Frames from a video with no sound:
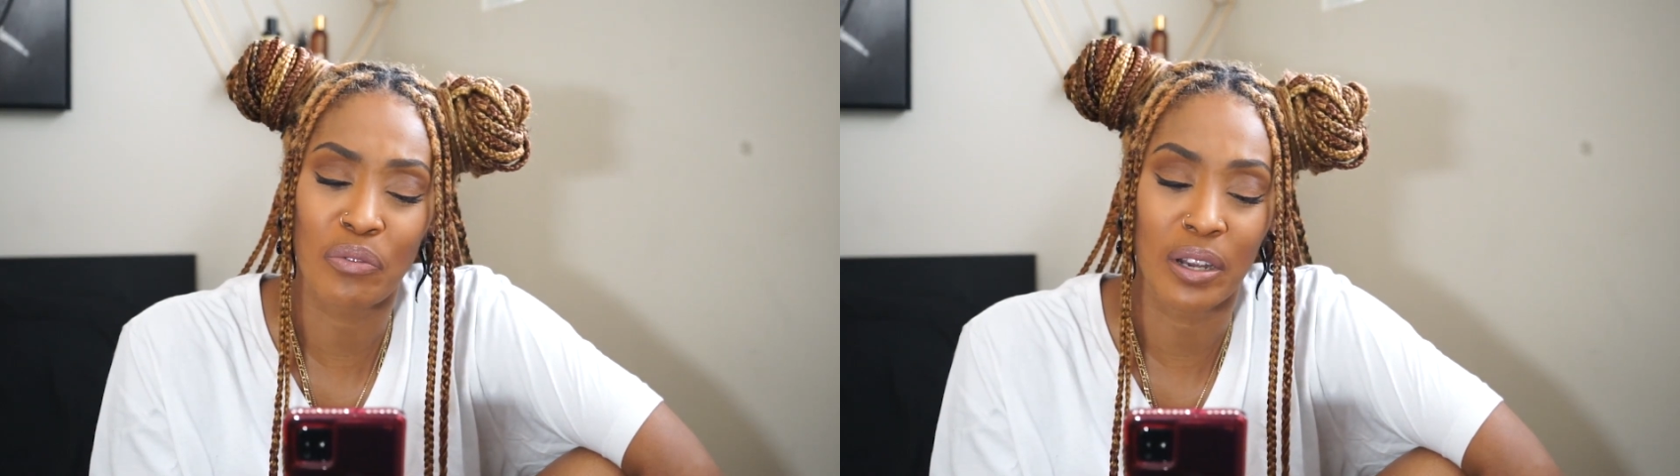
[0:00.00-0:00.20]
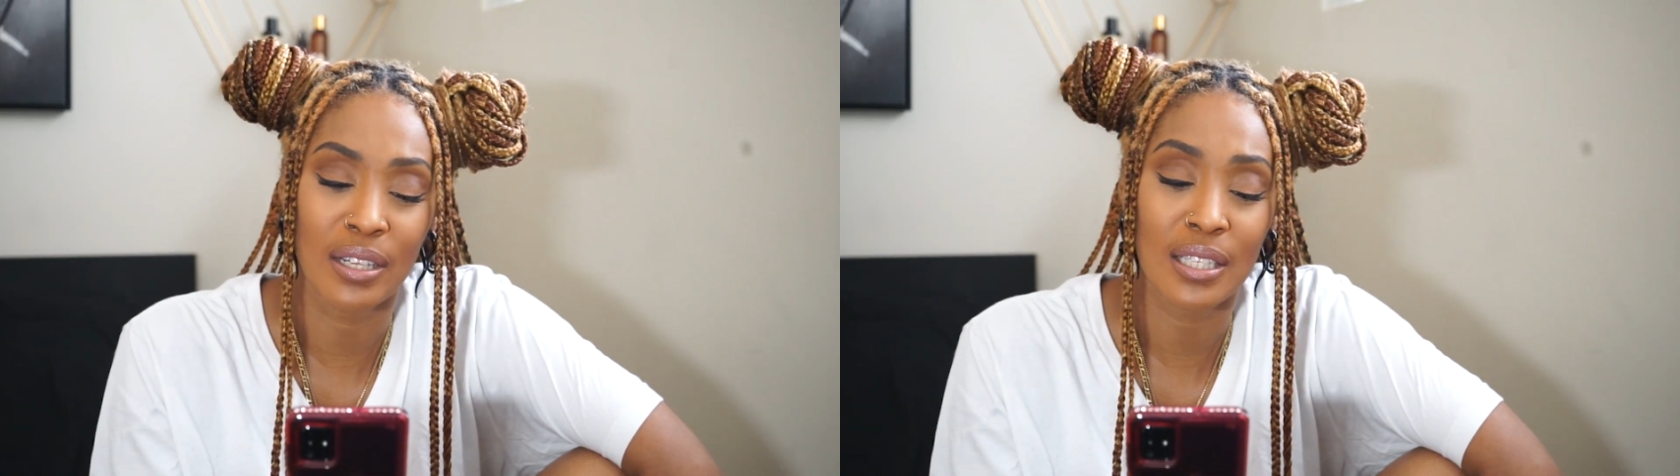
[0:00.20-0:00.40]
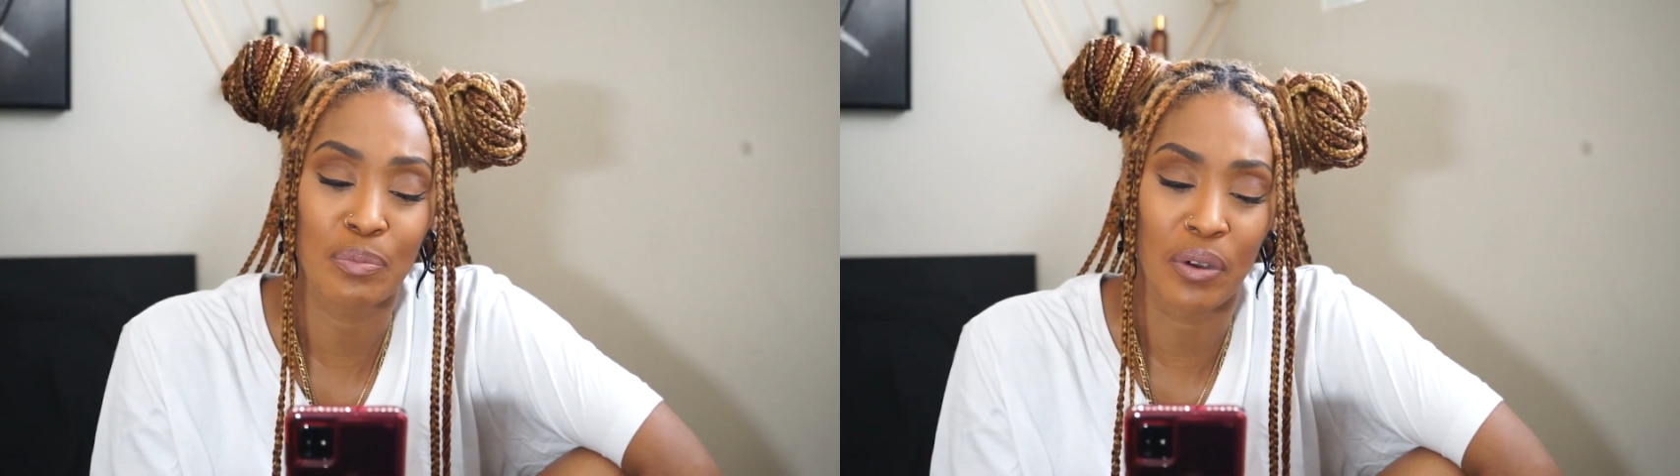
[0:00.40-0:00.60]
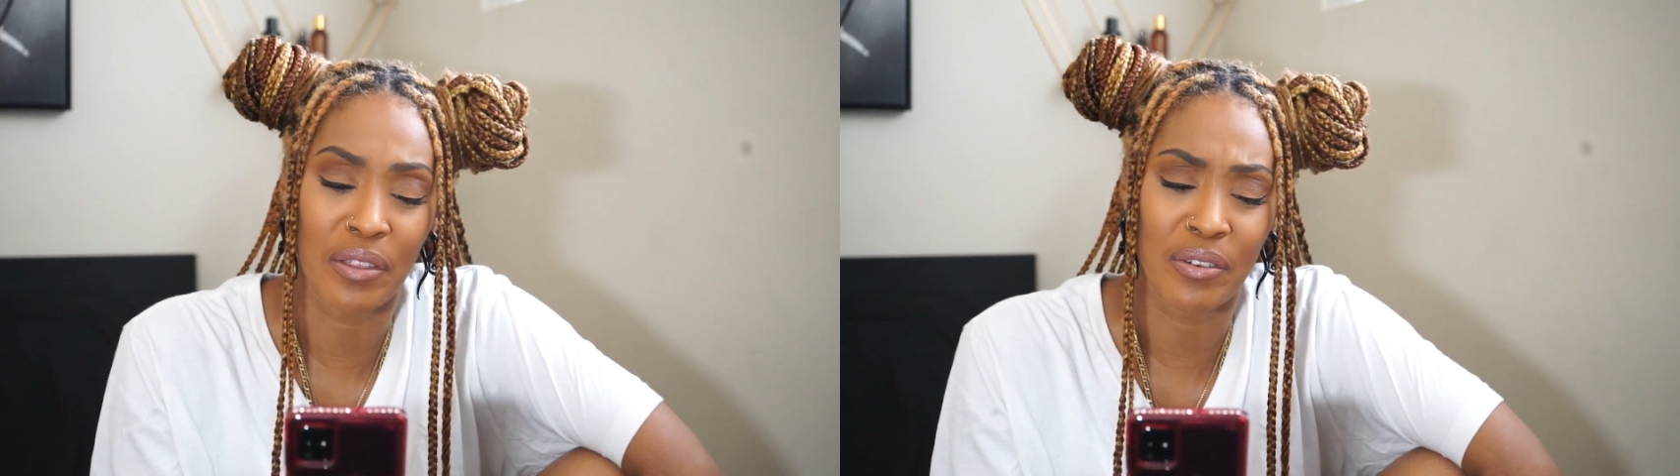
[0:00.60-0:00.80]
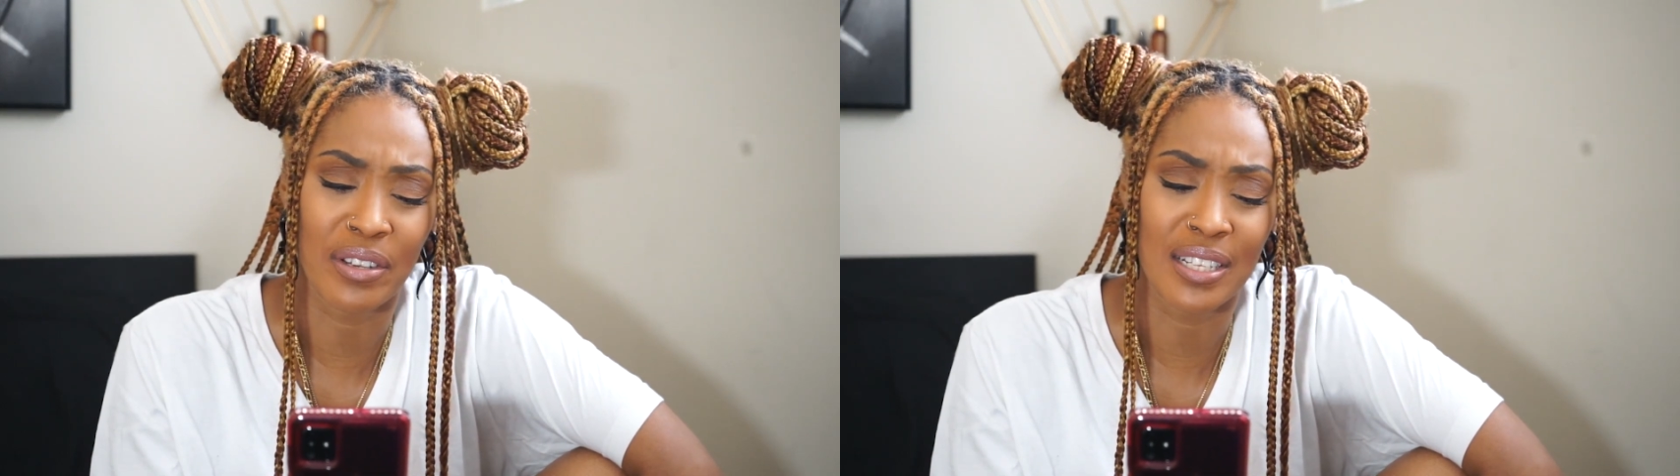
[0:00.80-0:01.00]
friend's
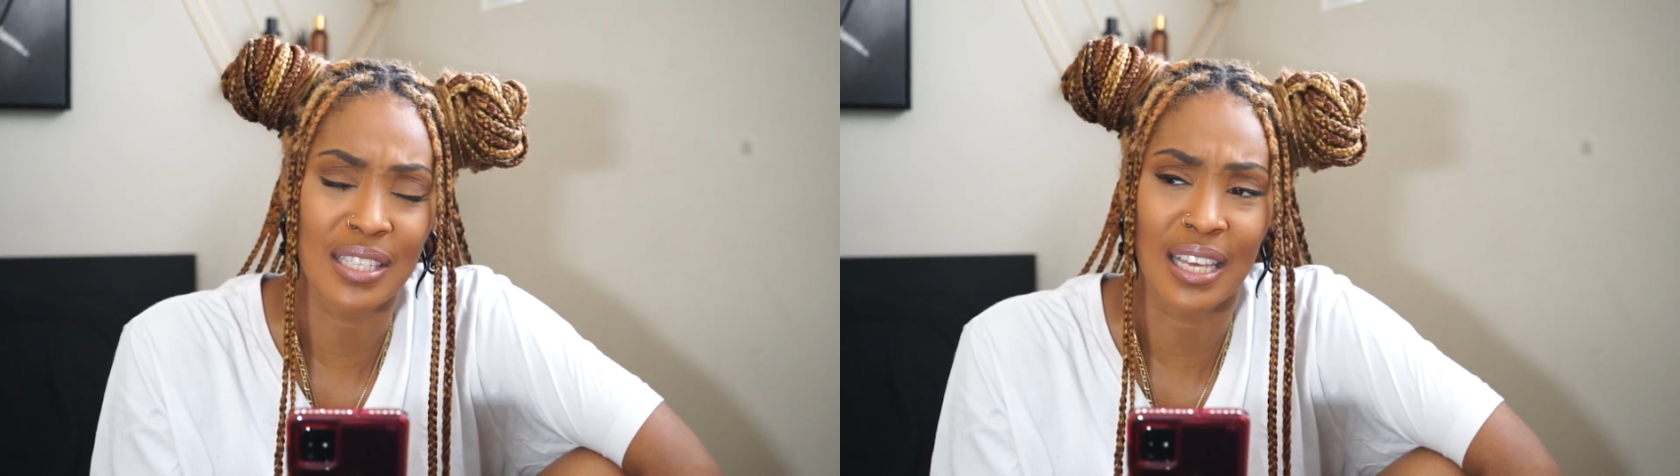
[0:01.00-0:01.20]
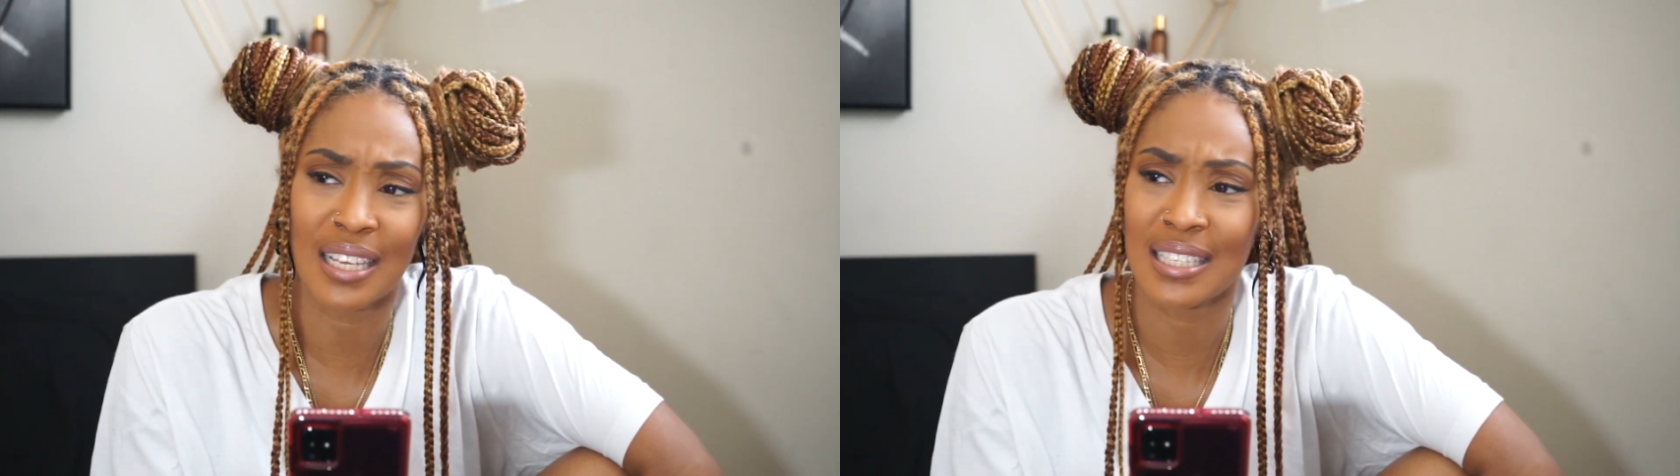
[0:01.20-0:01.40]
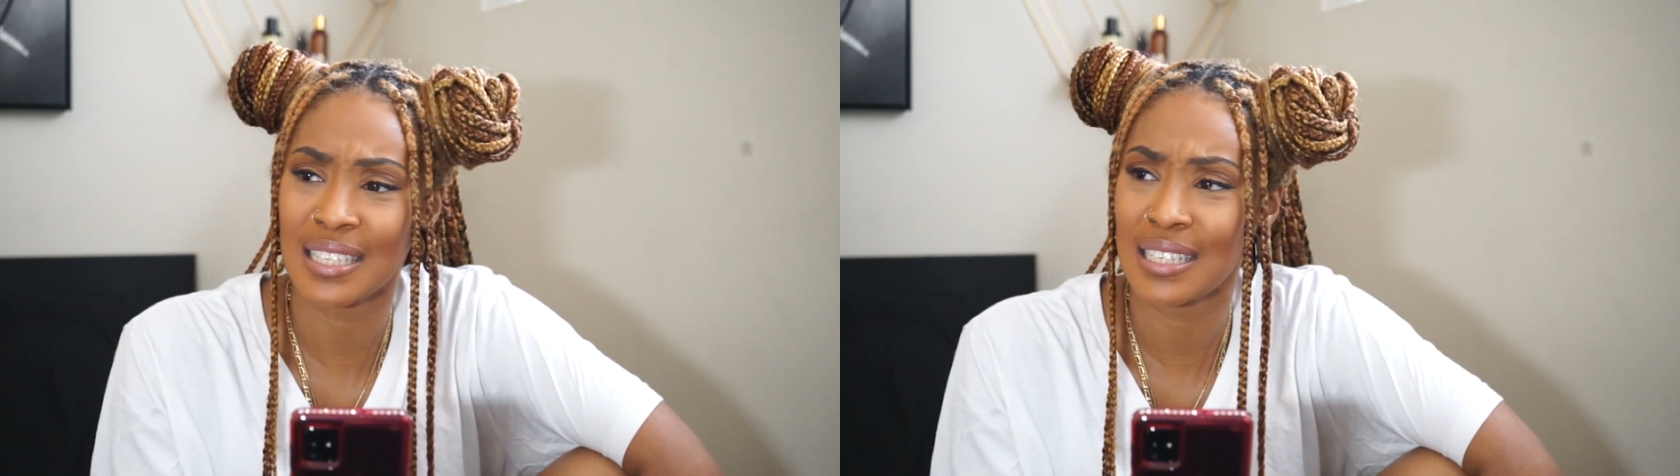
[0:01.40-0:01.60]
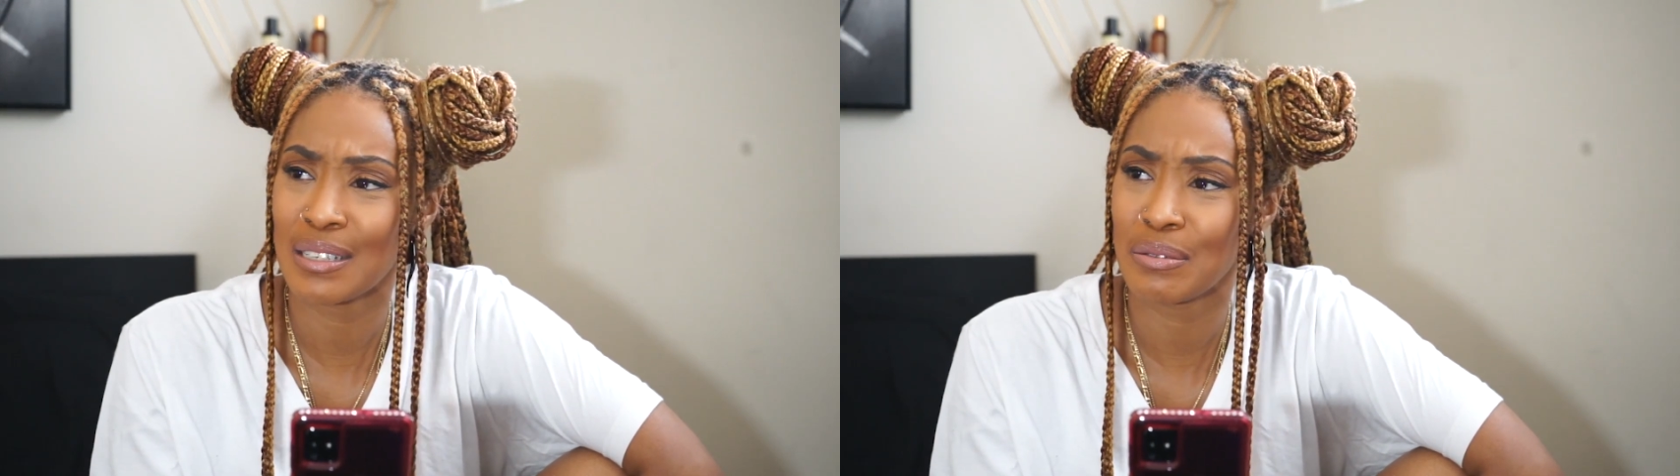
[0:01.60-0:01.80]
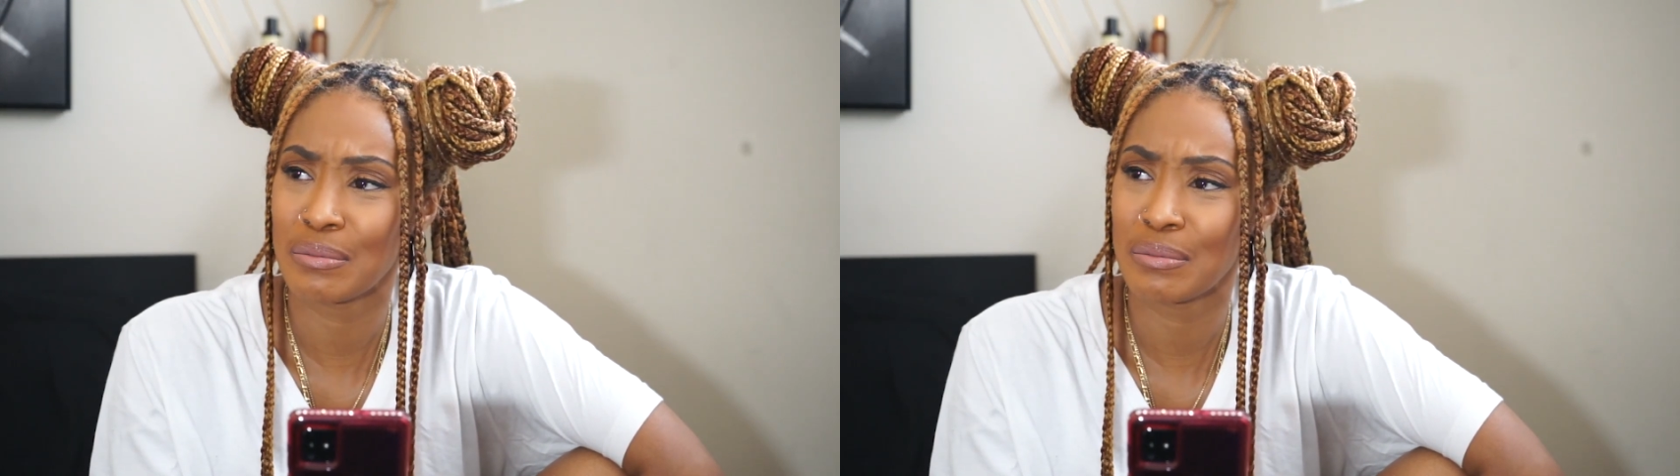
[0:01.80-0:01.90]
brother is sexy?